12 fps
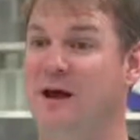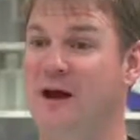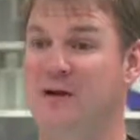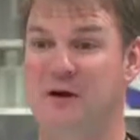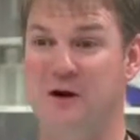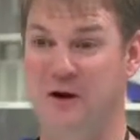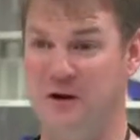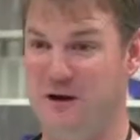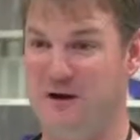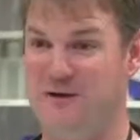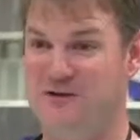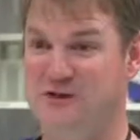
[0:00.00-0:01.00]
uh, the
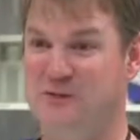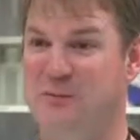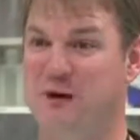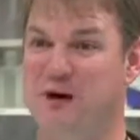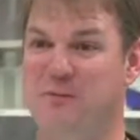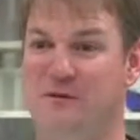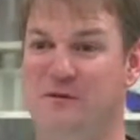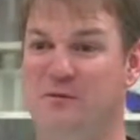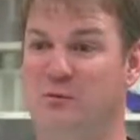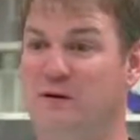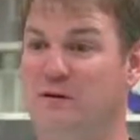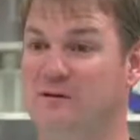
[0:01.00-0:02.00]
cardiology department,
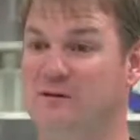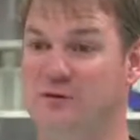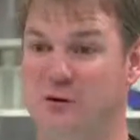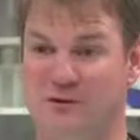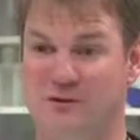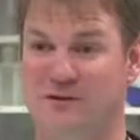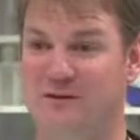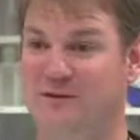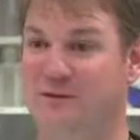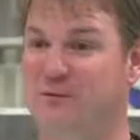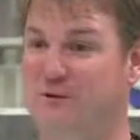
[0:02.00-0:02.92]
as well as nurses,